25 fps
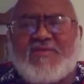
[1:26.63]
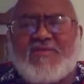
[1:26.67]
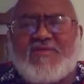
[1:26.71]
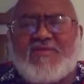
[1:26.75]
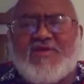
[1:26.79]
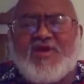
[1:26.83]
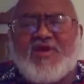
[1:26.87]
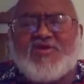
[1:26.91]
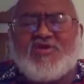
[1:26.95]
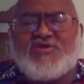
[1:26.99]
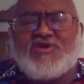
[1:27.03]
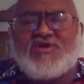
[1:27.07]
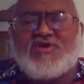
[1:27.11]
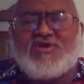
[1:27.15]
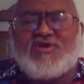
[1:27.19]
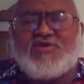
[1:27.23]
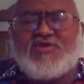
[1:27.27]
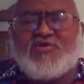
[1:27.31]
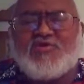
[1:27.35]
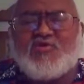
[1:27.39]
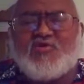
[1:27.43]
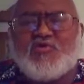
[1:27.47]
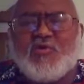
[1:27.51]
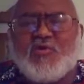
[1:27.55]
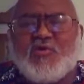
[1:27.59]
teachers
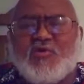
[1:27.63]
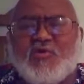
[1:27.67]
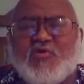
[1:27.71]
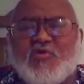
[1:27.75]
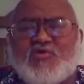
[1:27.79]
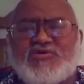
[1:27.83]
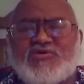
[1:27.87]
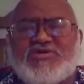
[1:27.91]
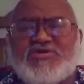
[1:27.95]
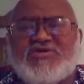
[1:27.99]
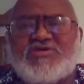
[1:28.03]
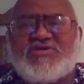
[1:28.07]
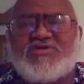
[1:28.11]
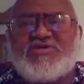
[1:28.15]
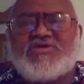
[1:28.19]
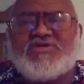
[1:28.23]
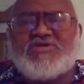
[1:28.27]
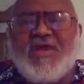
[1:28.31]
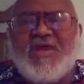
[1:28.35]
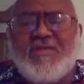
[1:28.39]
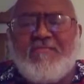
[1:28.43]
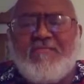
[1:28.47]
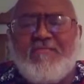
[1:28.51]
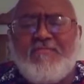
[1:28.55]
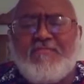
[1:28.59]
to use
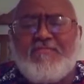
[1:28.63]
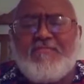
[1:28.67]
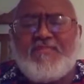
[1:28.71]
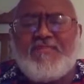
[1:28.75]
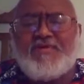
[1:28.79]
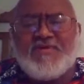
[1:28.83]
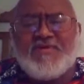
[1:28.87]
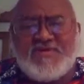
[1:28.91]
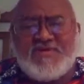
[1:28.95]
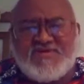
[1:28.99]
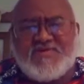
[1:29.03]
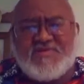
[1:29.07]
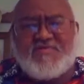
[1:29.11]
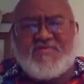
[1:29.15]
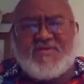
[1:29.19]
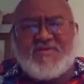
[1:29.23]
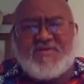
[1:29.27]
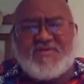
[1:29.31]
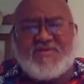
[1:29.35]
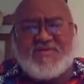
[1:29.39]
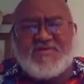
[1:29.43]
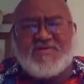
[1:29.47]
some principles